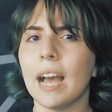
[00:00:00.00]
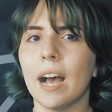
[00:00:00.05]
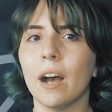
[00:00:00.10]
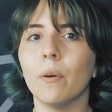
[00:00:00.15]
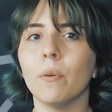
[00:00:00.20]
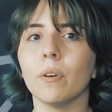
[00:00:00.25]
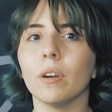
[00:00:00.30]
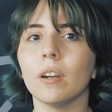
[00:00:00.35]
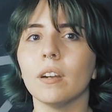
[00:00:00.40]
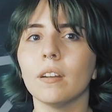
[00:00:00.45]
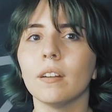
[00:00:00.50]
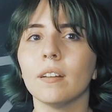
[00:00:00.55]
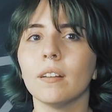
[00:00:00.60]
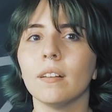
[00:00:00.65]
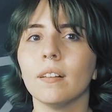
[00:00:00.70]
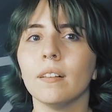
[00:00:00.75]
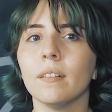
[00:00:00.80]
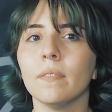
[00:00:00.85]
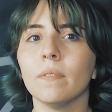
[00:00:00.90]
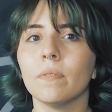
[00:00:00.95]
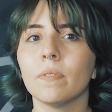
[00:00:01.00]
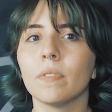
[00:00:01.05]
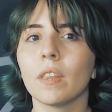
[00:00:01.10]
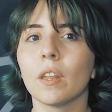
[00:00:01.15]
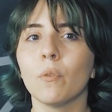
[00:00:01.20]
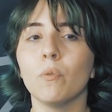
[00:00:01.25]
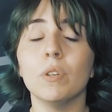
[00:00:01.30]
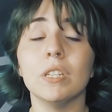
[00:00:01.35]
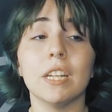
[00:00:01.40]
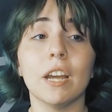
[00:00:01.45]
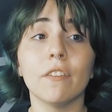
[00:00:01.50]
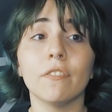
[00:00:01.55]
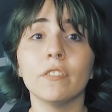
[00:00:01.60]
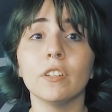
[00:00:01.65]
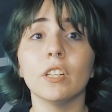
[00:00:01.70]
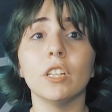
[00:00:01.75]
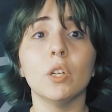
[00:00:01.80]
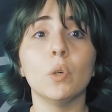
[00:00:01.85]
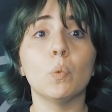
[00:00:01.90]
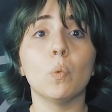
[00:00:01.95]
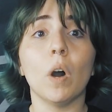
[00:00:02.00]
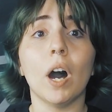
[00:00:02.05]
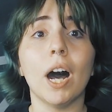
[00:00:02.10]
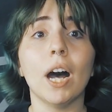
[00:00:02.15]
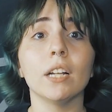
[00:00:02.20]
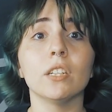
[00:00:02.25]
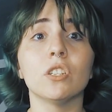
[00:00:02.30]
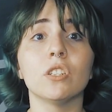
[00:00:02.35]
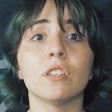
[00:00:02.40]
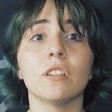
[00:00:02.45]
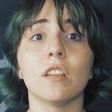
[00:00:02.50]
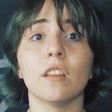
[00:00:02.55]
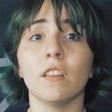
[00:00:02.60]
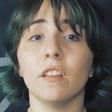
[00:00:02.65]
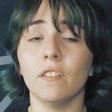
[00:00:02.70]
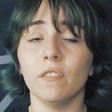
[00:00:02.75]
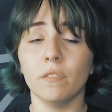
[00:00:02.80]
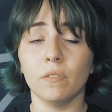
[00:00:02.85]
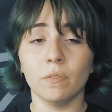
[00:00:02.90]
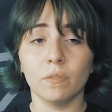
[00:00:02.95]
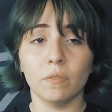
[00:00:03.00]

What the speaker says: hour. We definitely watched the